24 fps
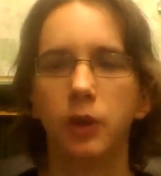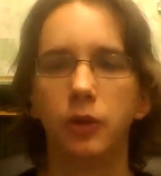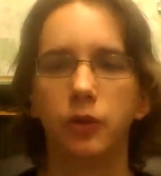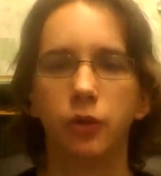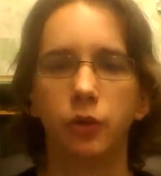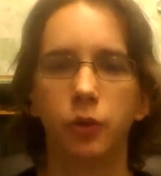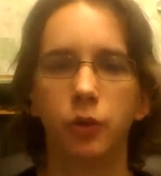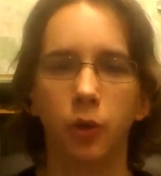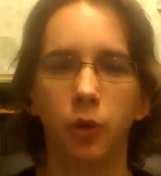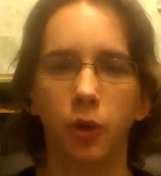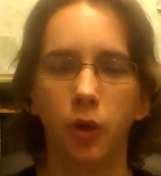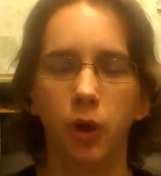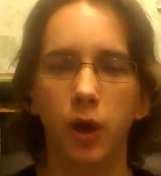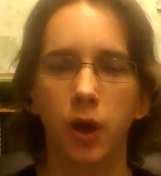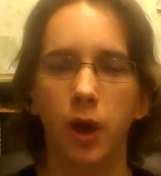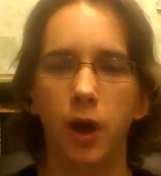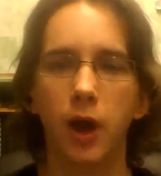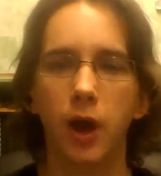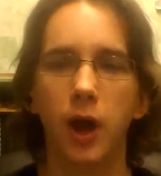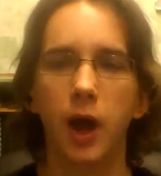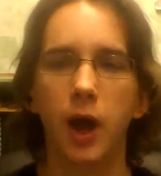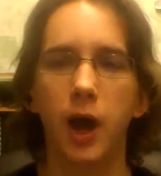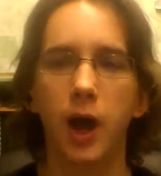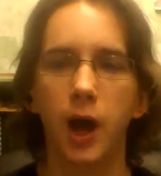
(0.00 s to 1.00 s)
So,
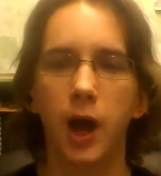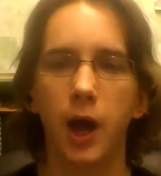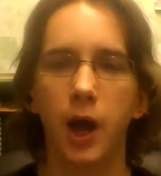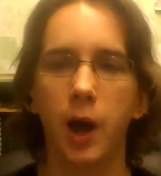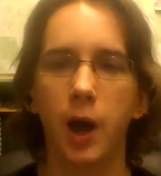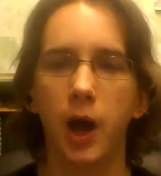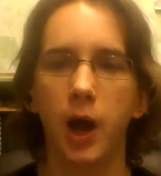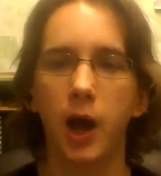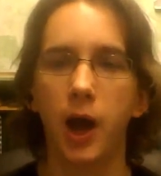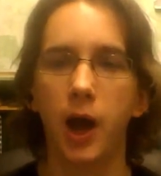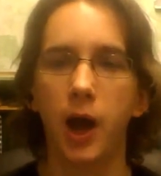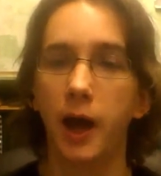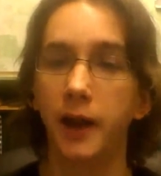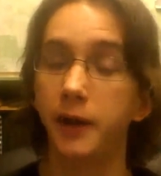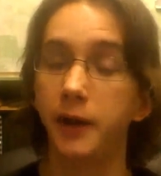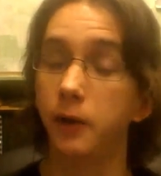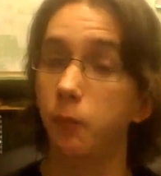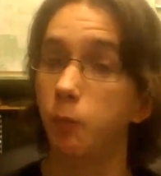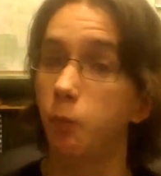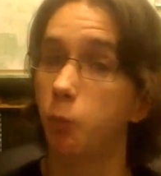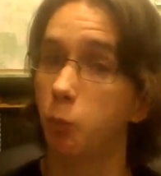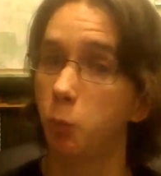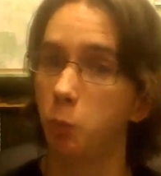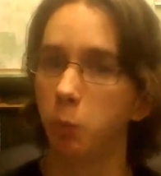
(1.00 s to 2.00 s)
and
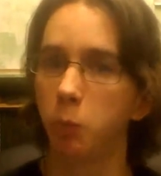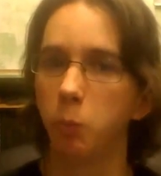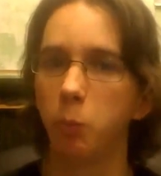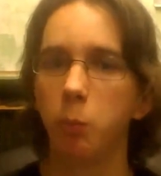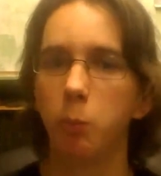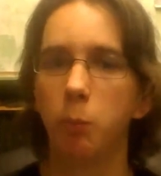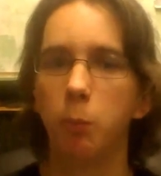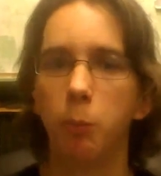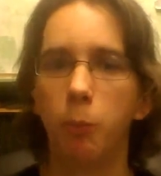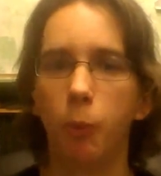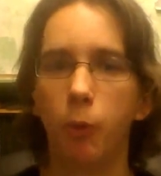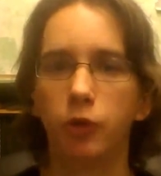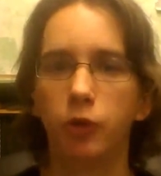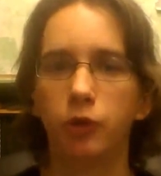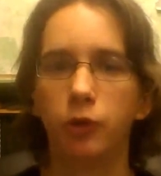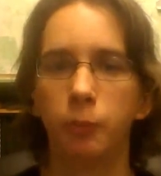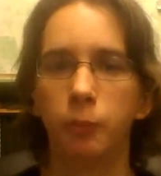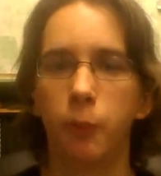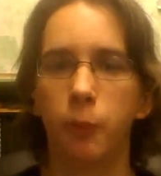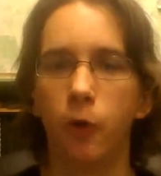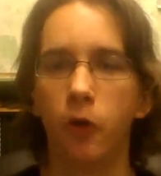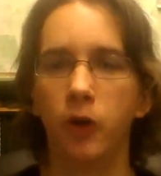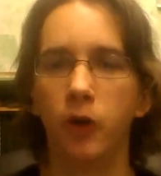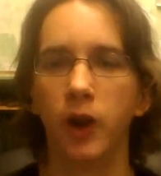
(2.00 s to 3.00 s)
most
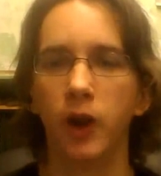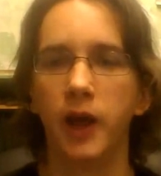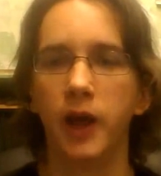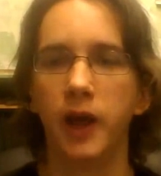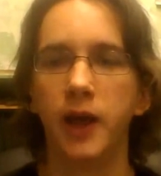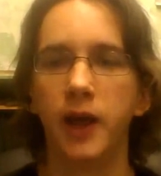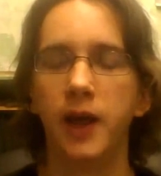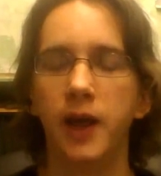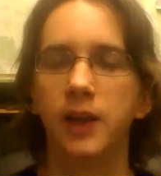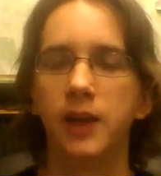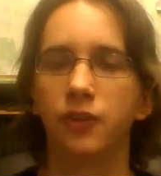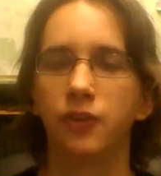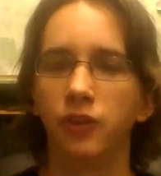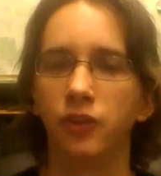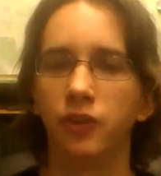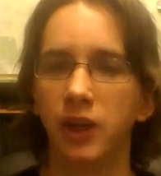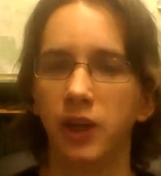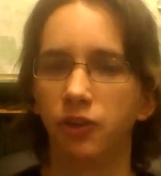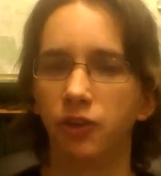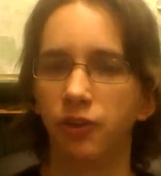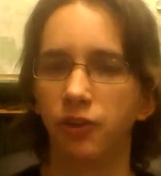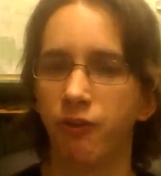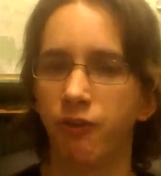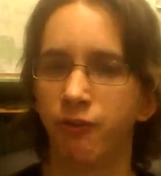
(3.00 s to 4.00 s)
importantly, it's nice
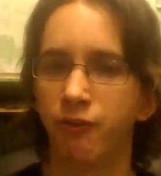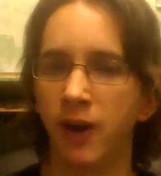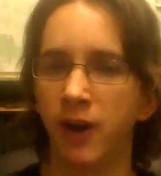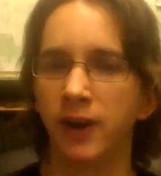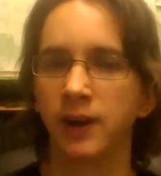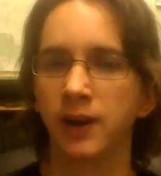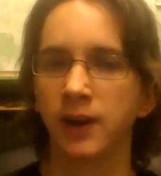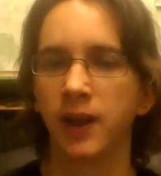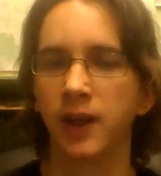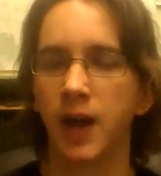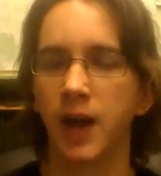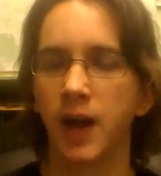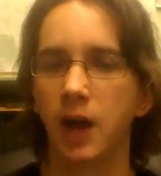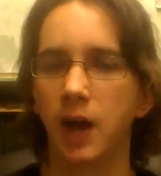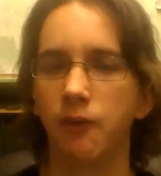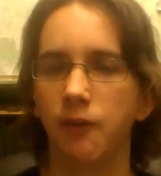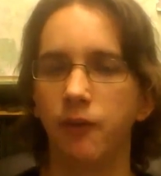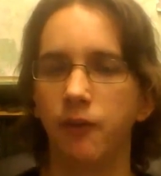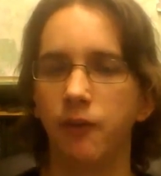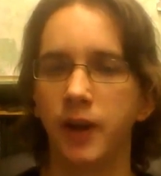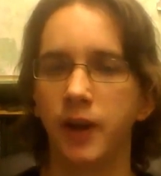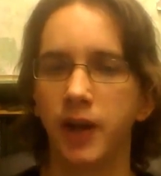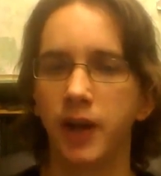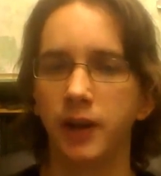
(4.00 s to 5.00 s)
to finally have
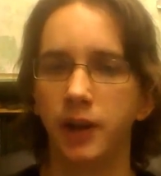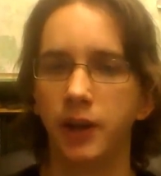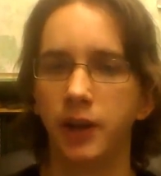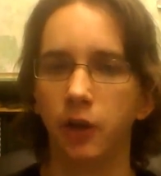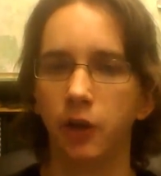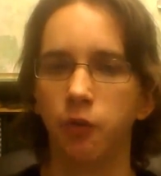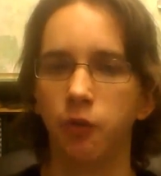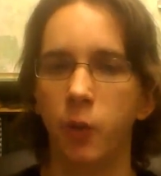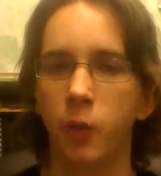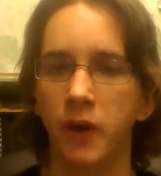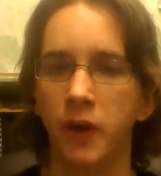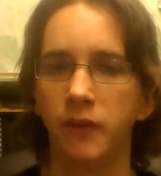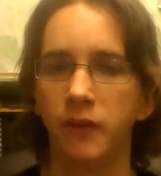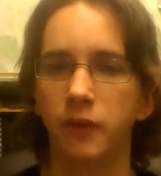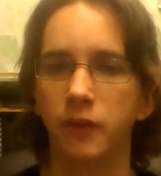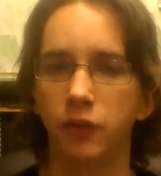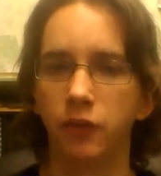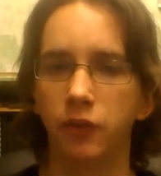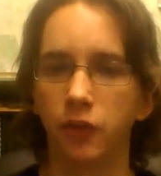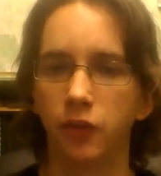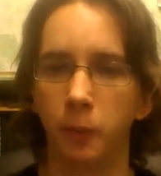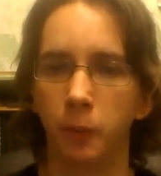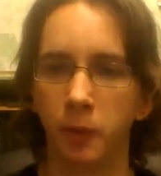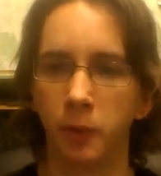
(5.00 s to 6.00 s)
an idea of when this is
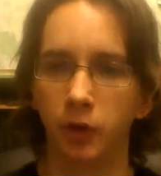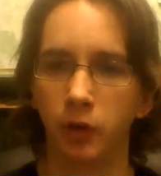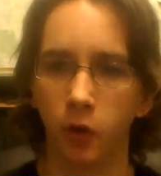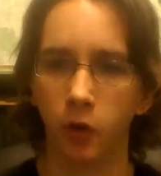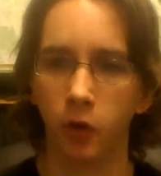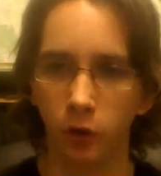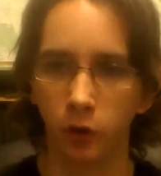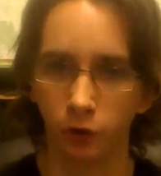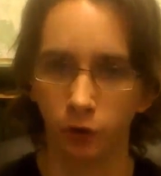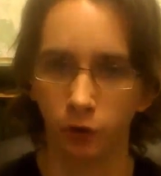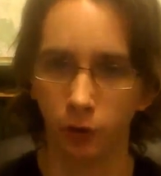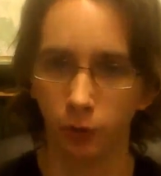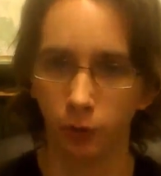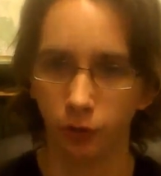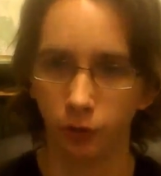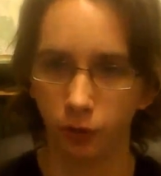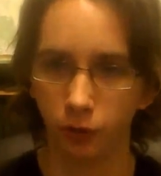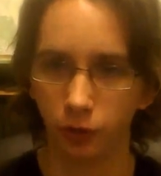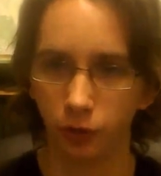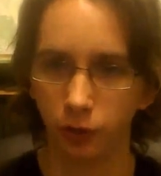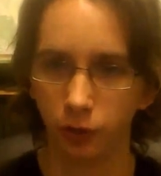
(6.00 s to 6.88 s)
coming to consoles.